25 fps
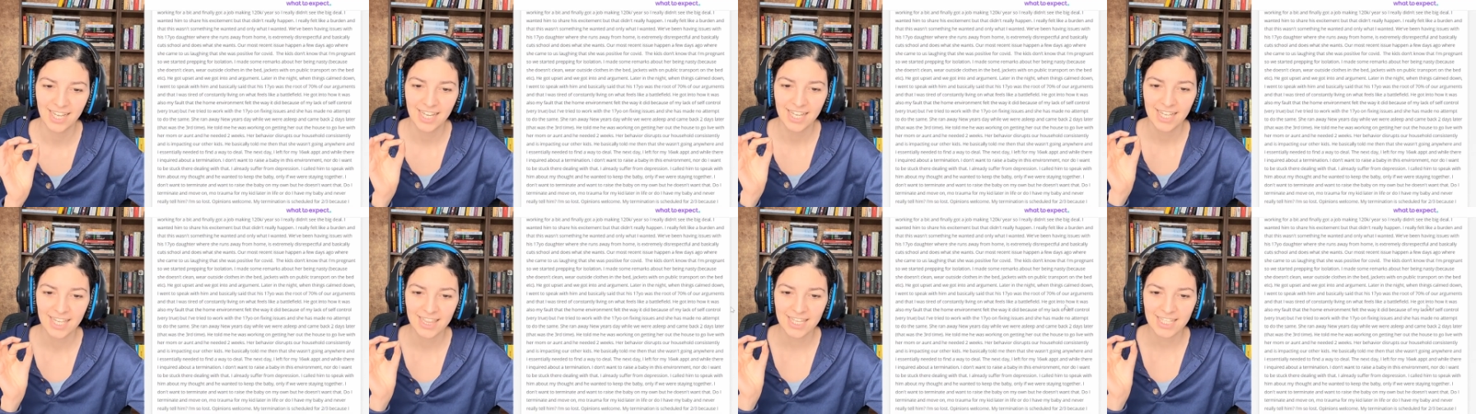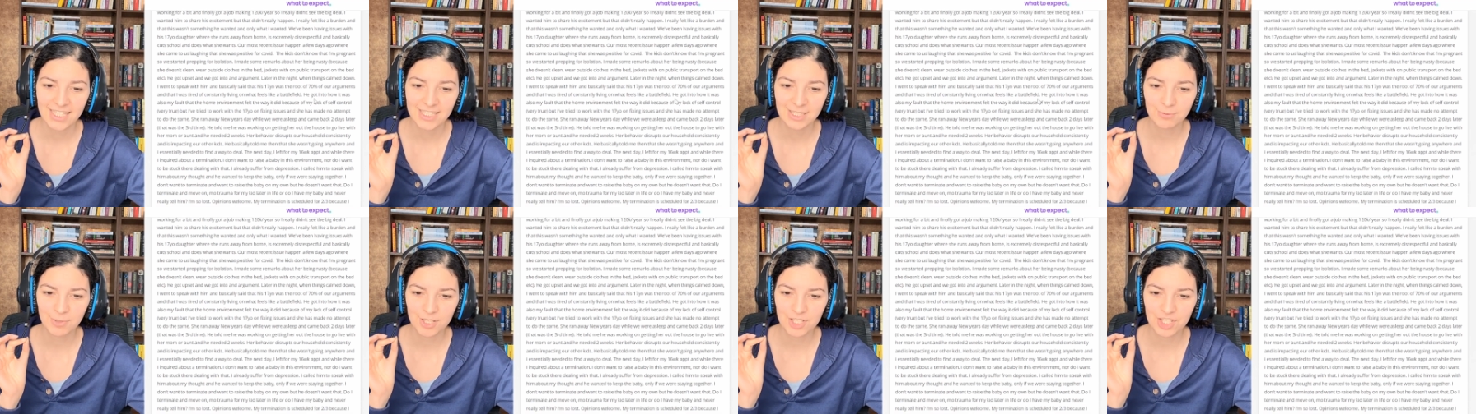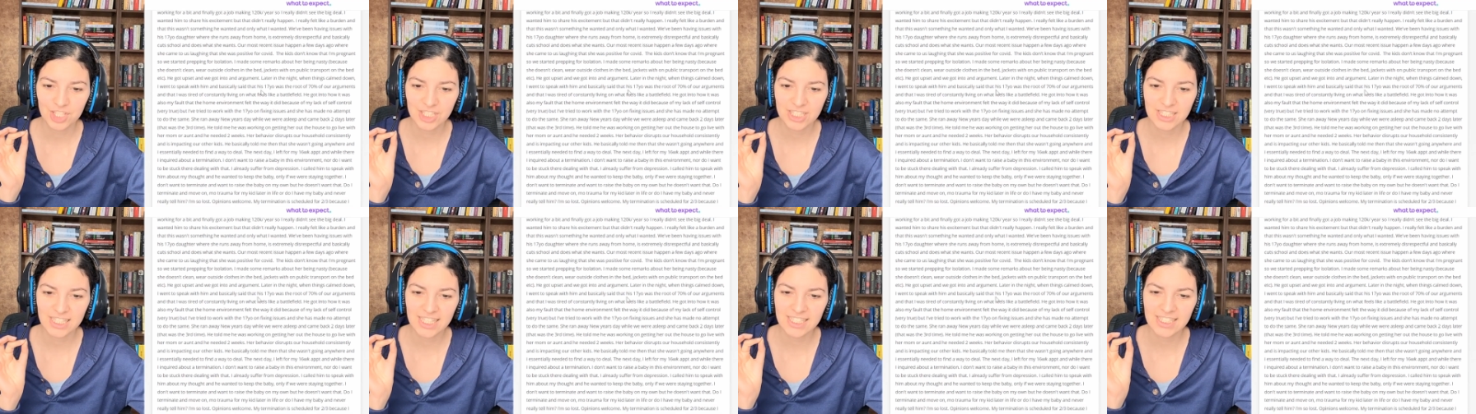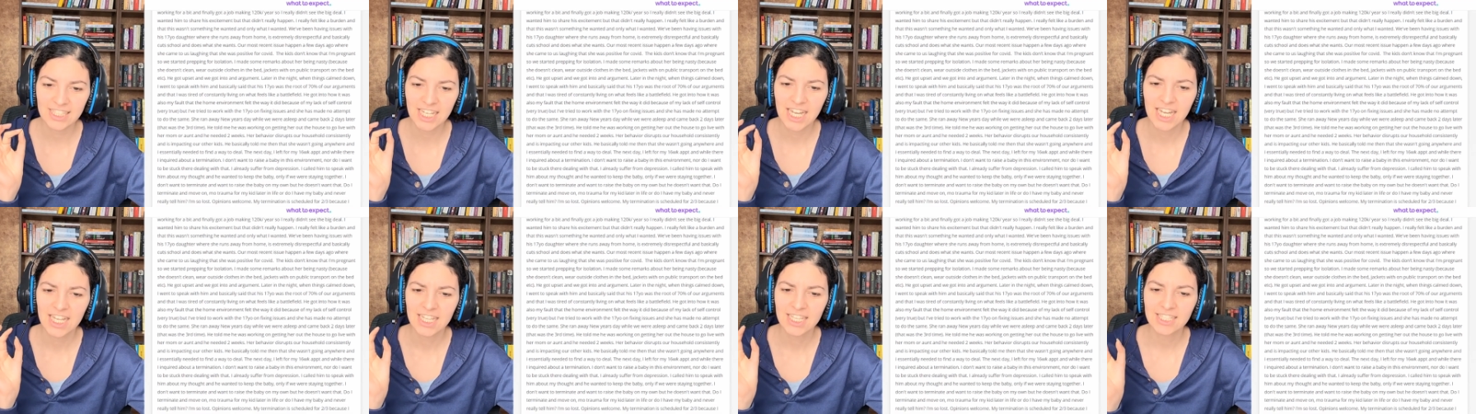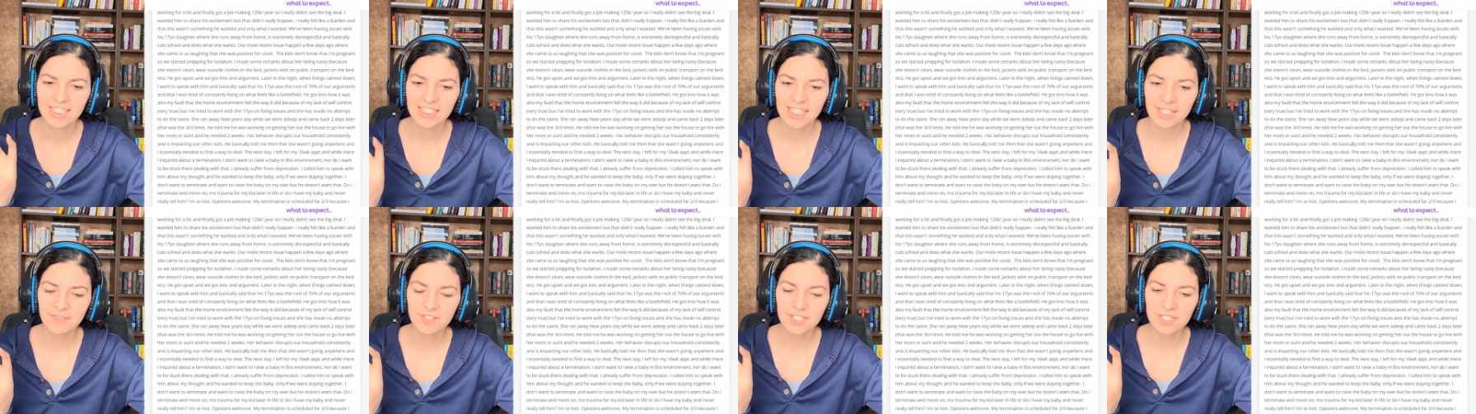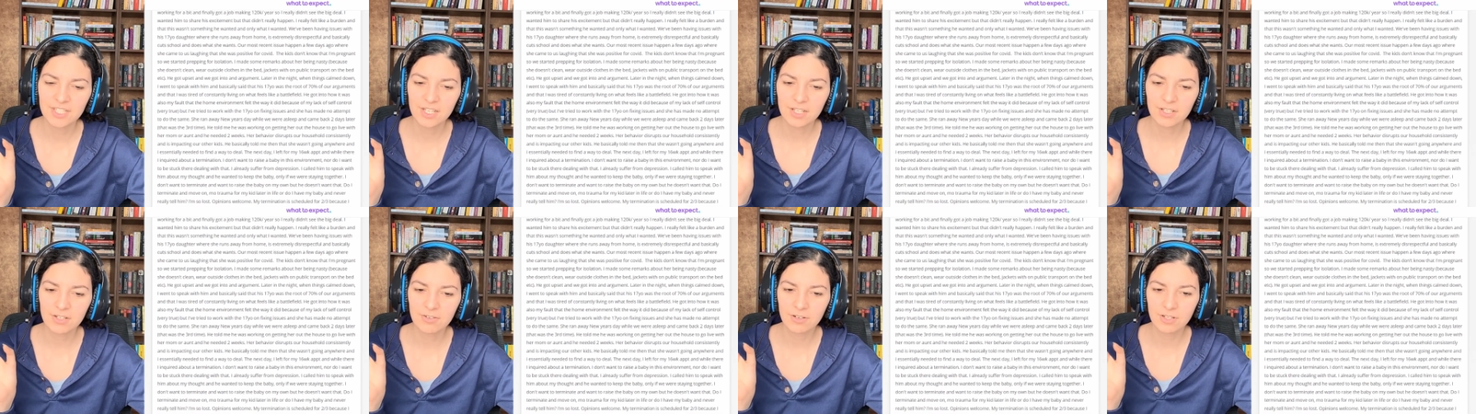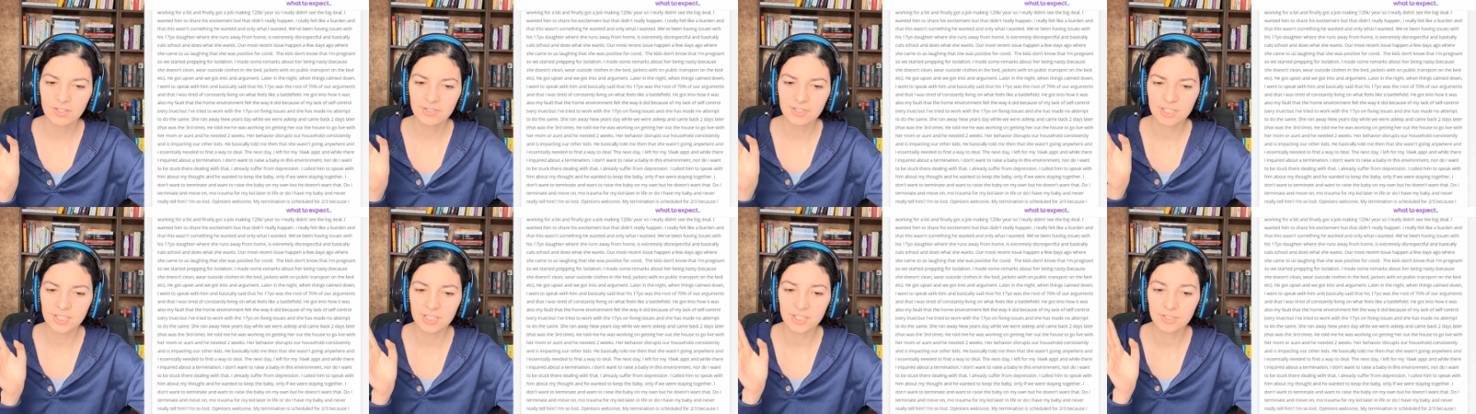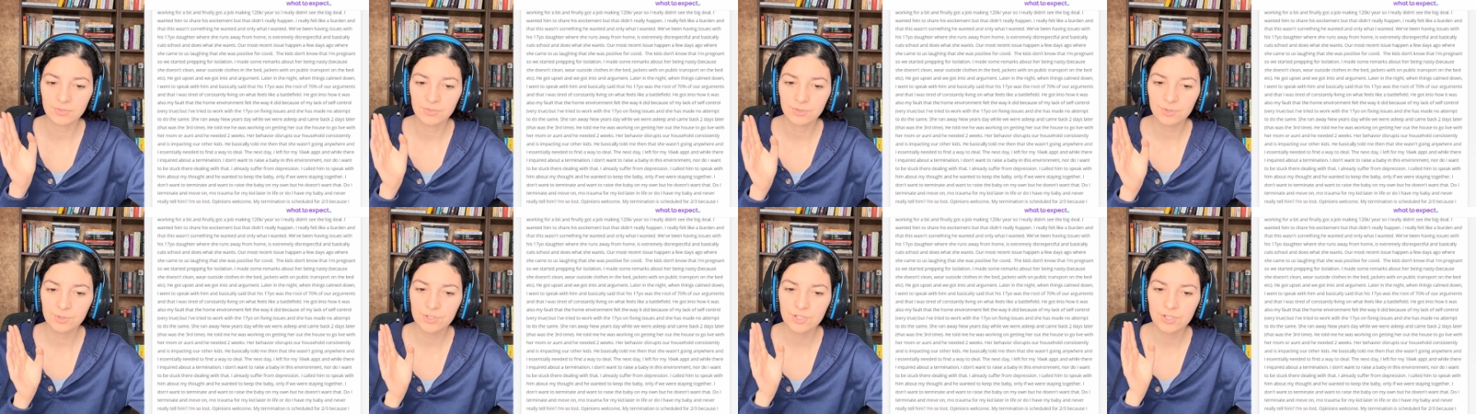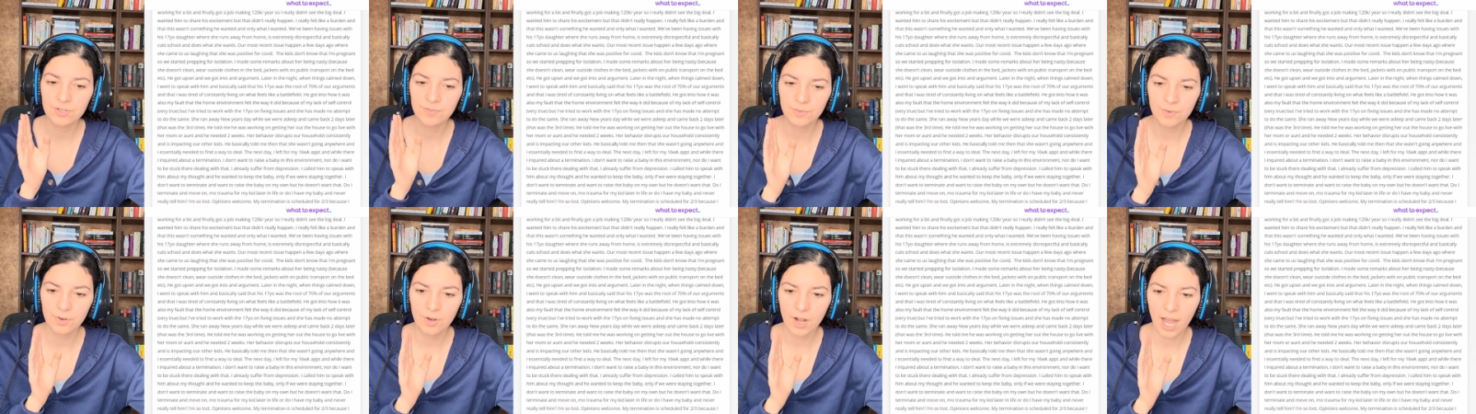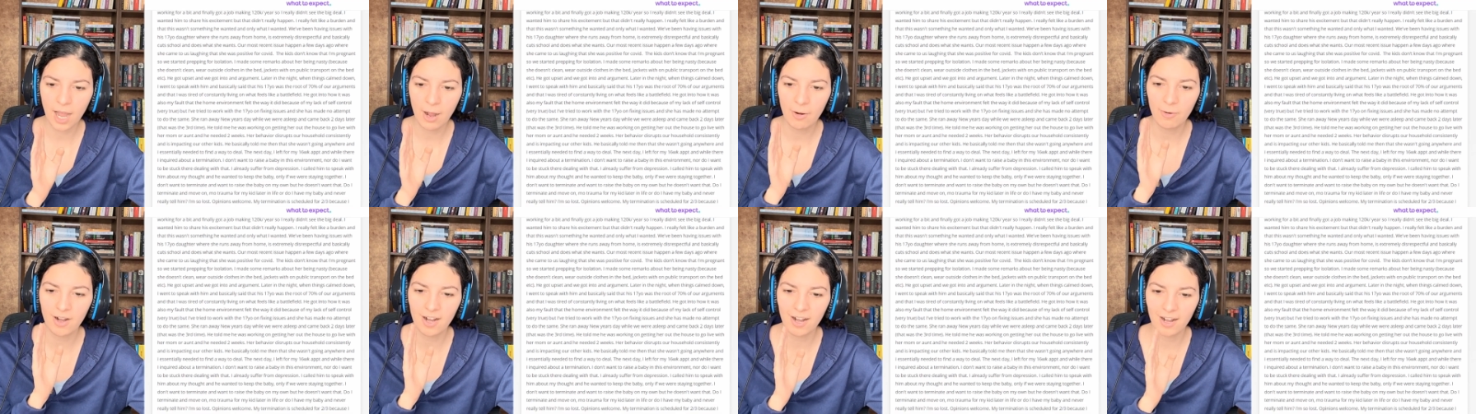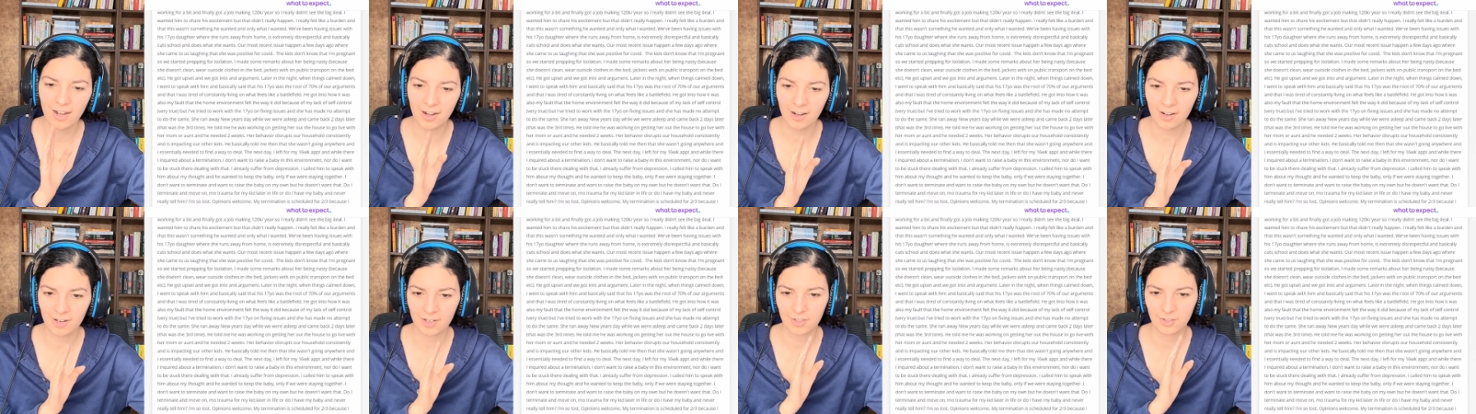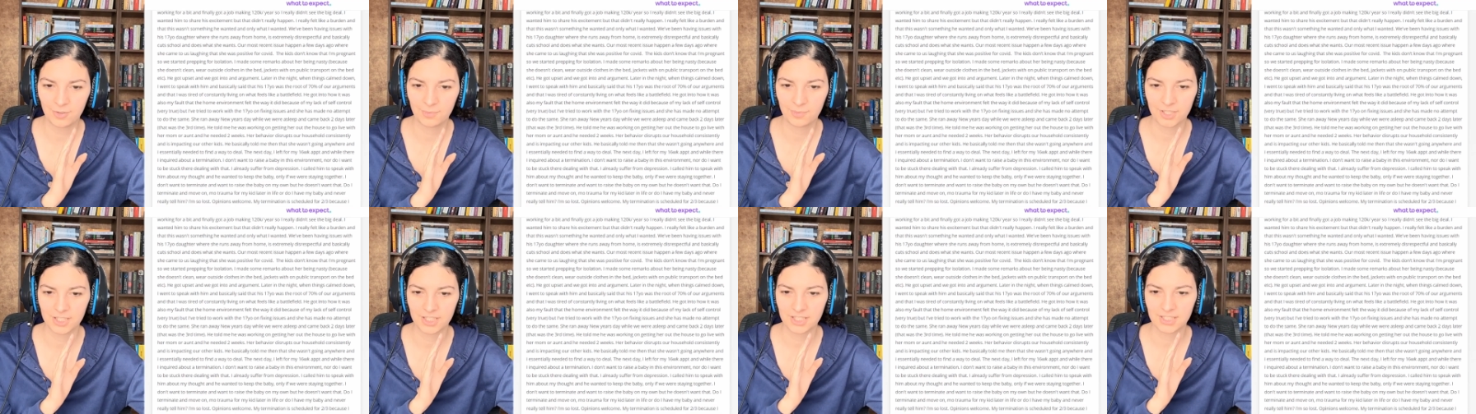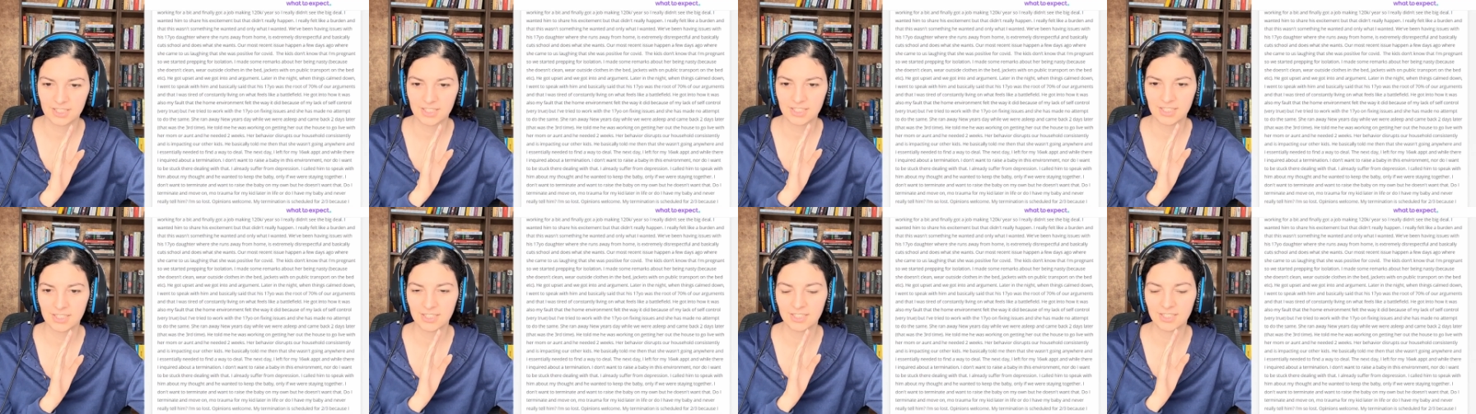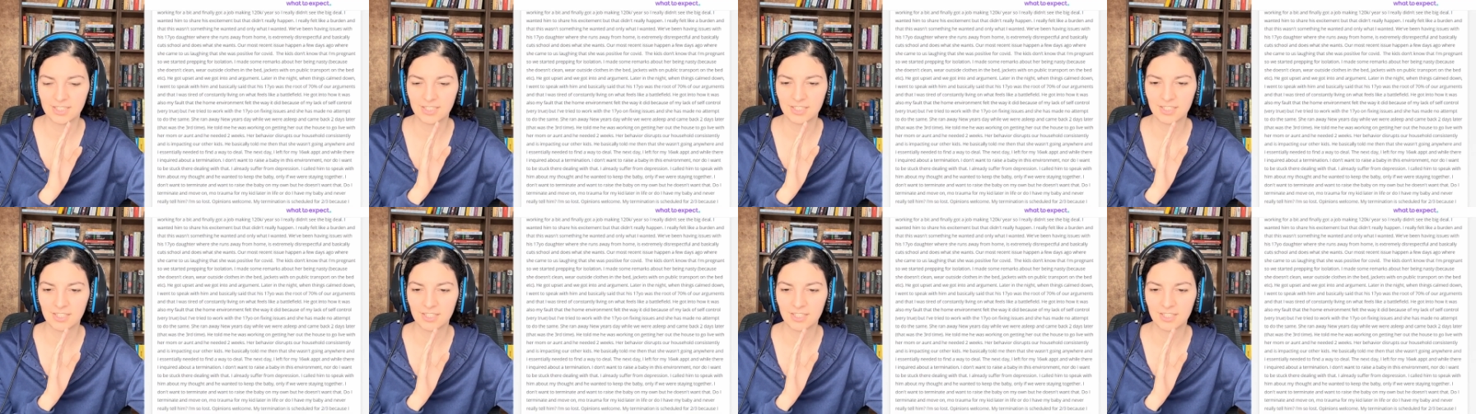This, when she says, the 17-year-old is the root of our arguments.